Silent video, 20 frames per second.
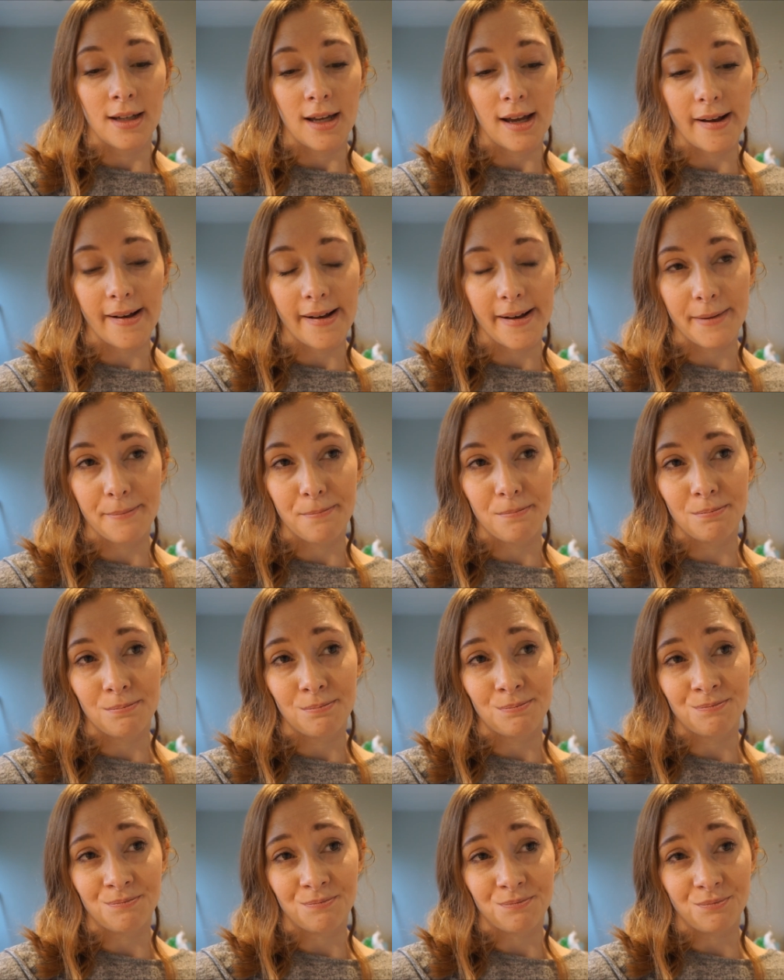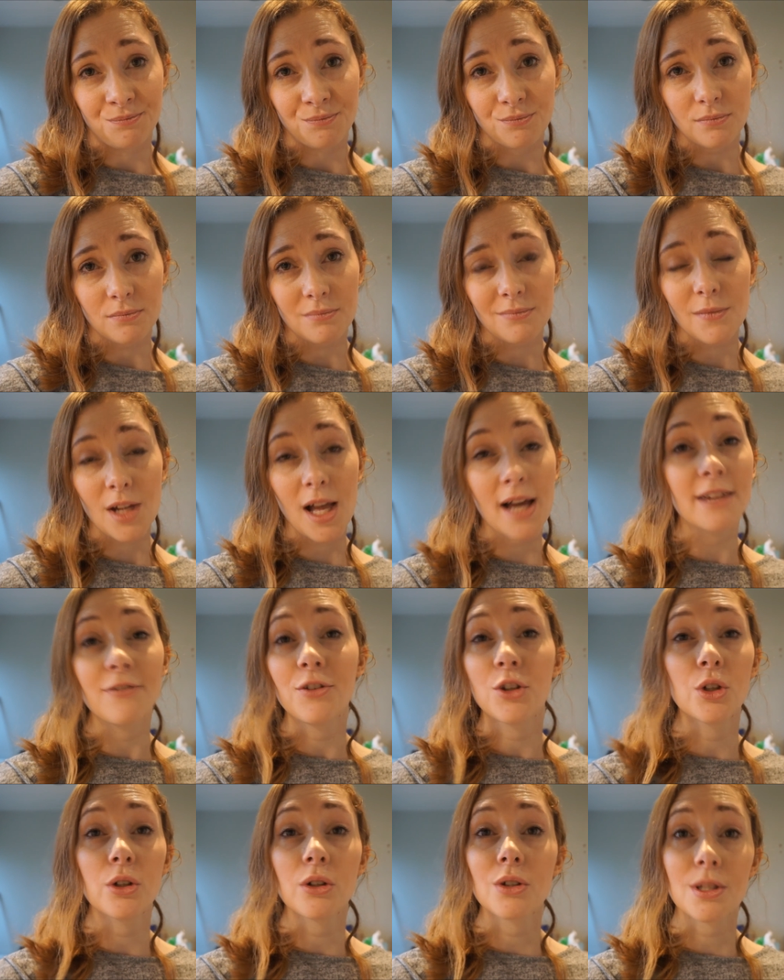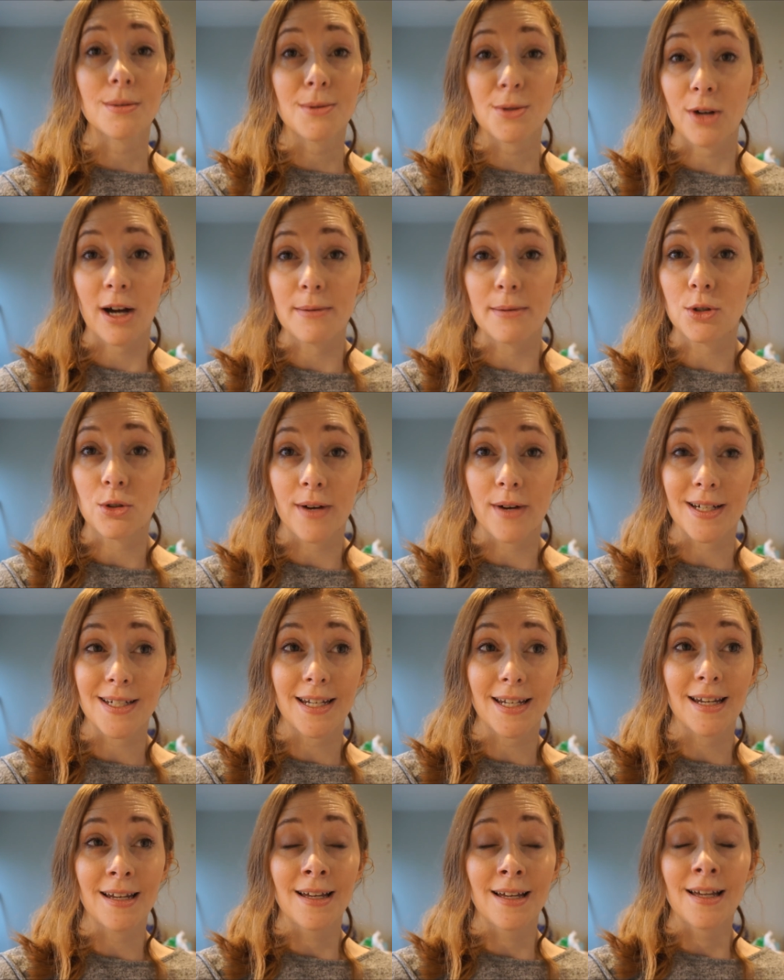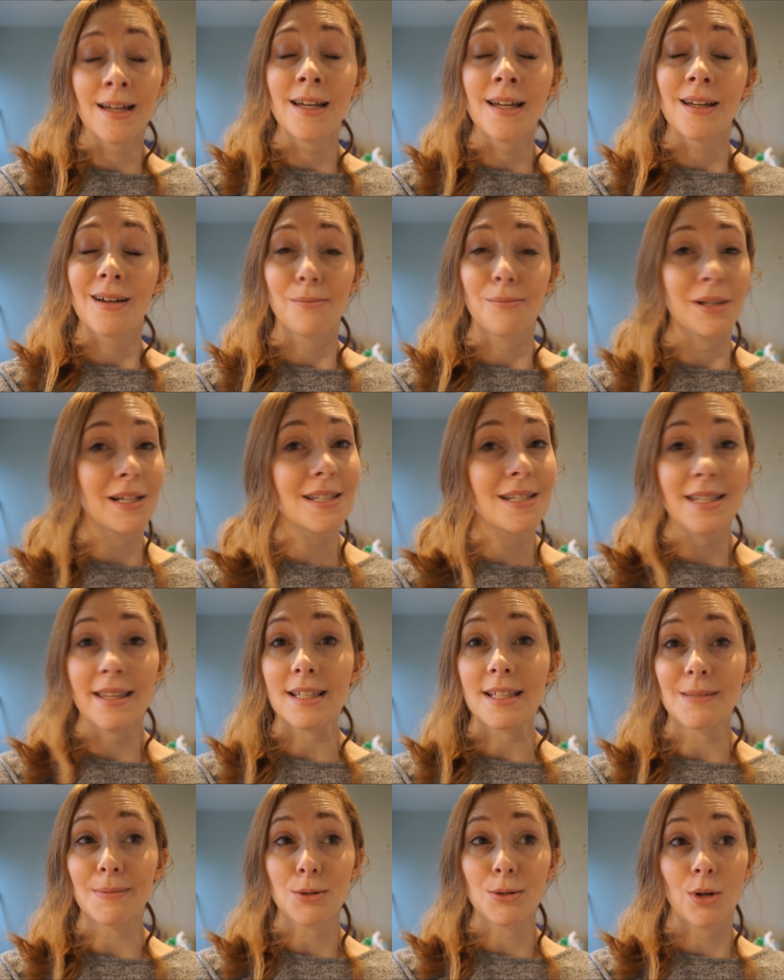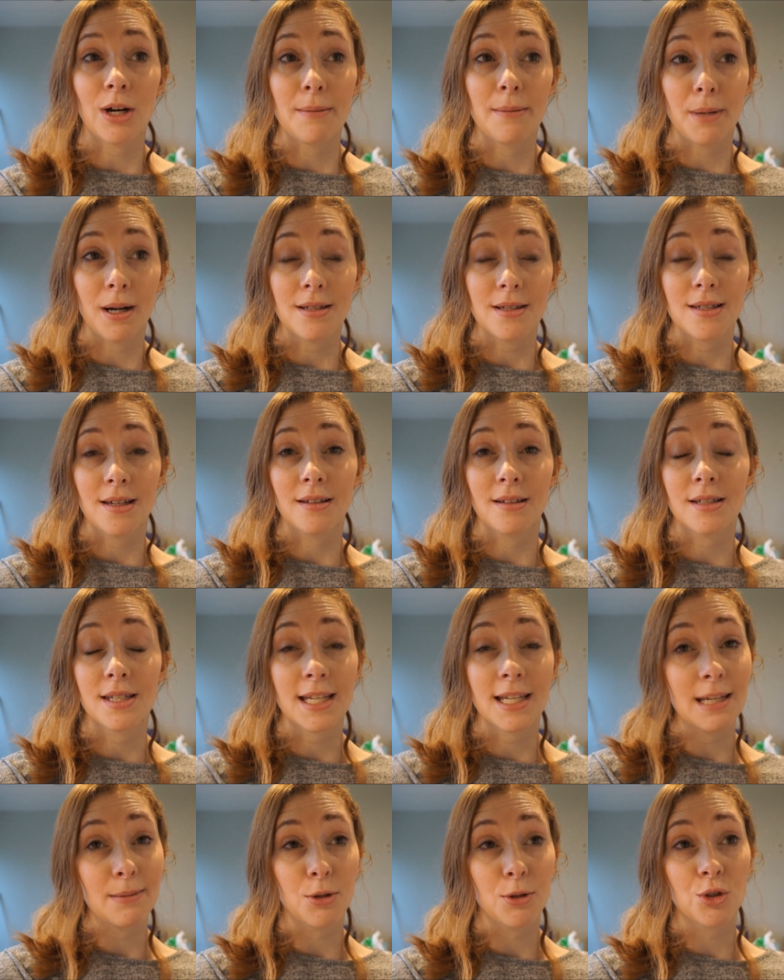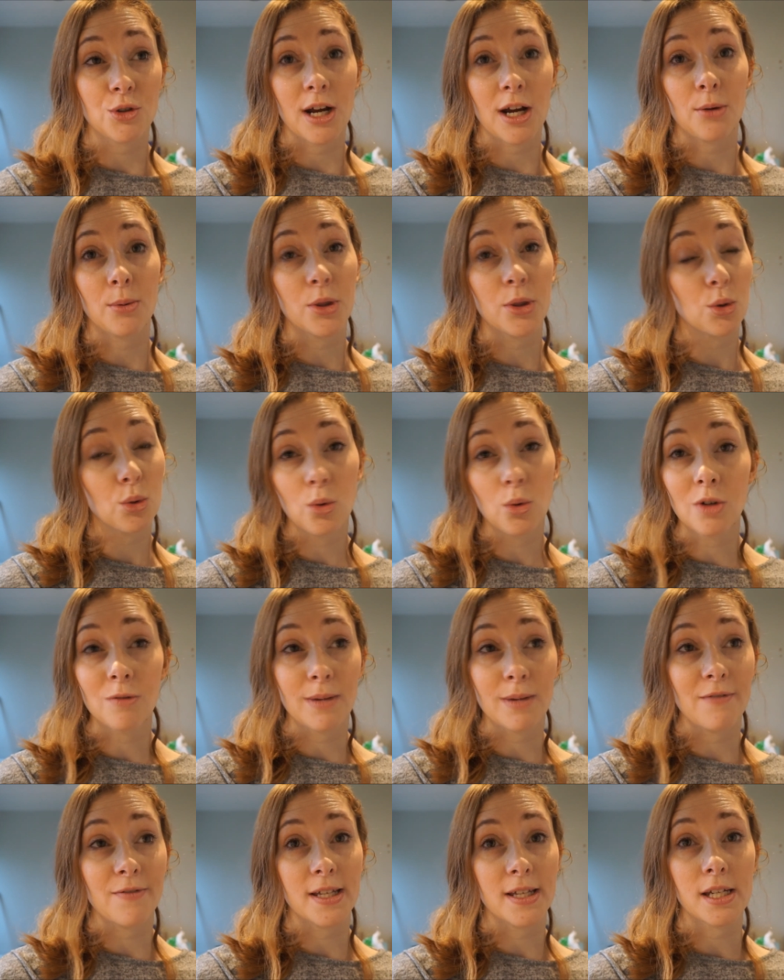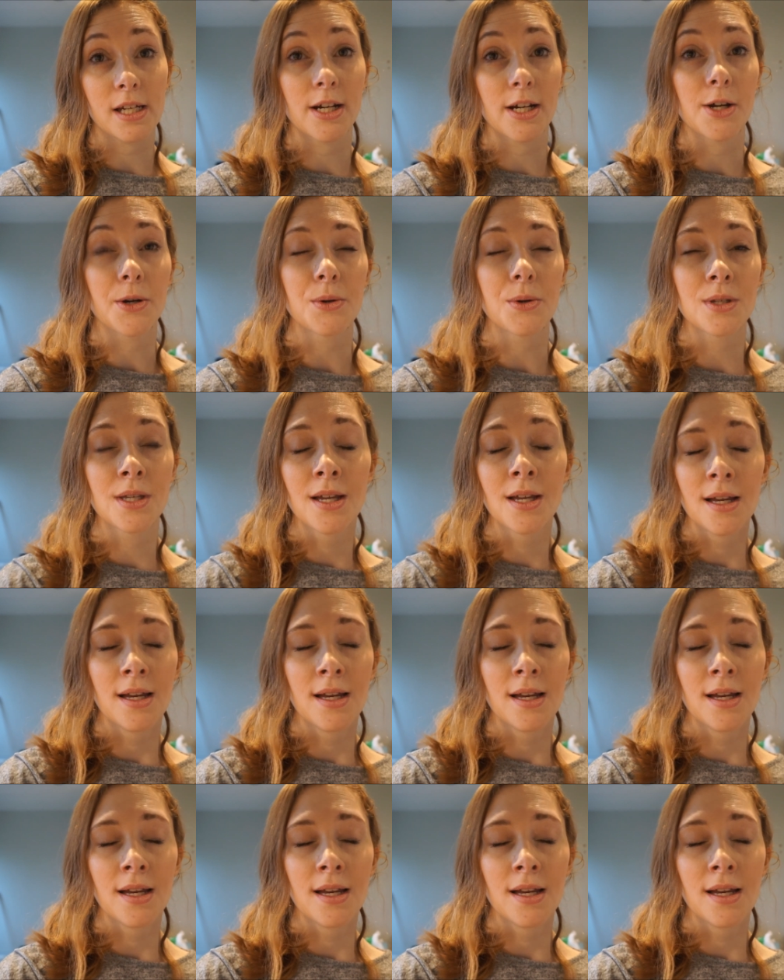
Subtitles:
And if you're not subscribed already, please hit the subscribe button to keep on track with all of my videos.